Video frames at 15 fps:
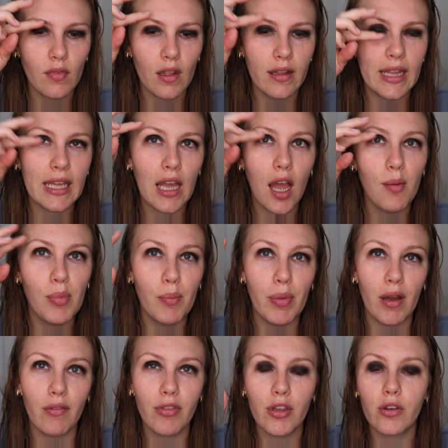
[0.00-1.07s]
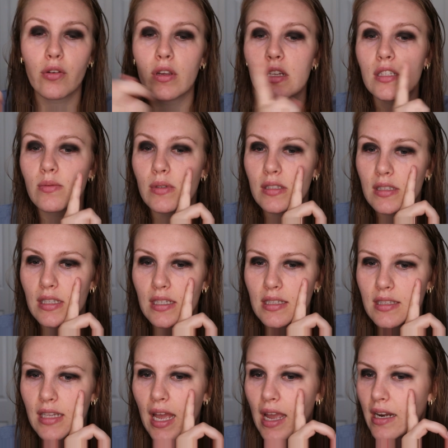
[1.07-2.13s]
like up above the crease, whereas this
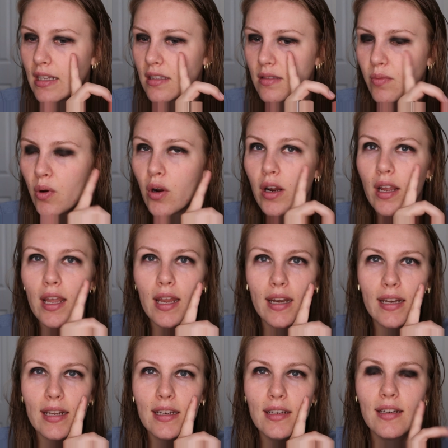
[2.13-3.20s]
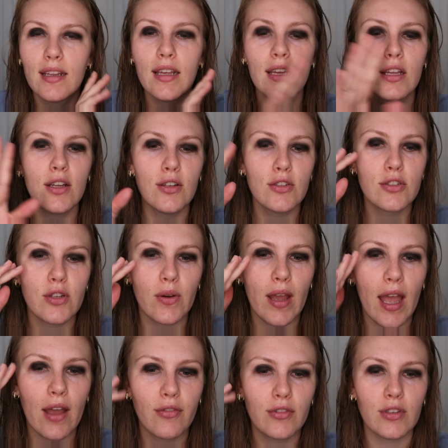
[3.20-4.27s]
side it's more hidden, so I
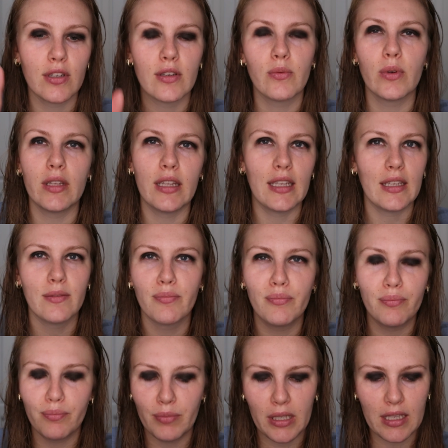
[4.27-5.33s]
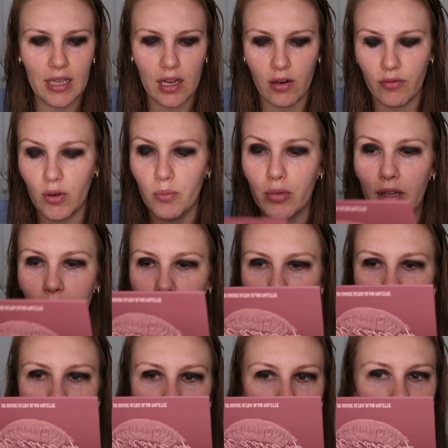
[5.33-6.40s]
have to really be careful and play with
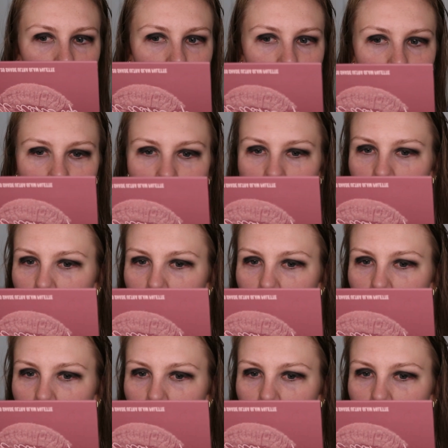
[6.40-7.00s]
it, which